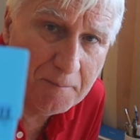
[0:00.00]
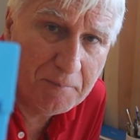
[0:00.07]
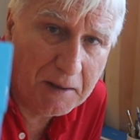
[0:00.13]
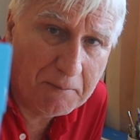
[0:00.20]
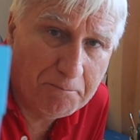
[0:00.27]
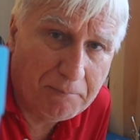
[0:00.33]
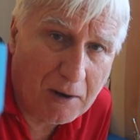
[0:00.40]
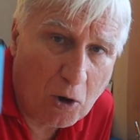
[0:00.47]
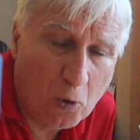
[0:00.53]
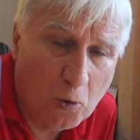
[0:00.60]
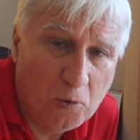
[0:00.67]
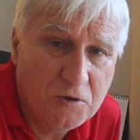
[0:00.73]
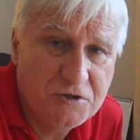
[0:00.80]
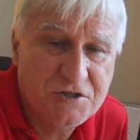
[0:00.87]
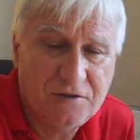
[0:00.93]
big
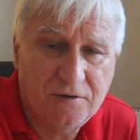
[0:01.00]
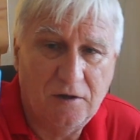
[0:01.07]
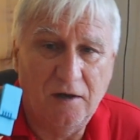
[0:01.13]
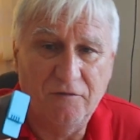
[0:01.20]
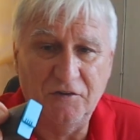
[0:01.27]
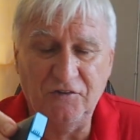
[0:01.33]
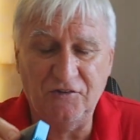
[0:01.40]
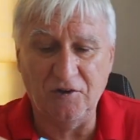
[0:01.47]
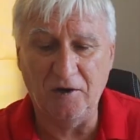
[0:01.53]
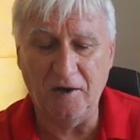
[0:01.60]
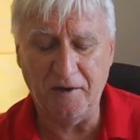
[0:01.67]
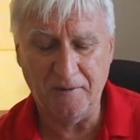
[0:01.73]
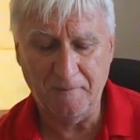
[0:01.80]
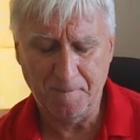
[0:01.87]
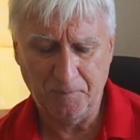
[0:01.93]
bulge either
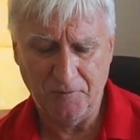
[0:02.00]
side.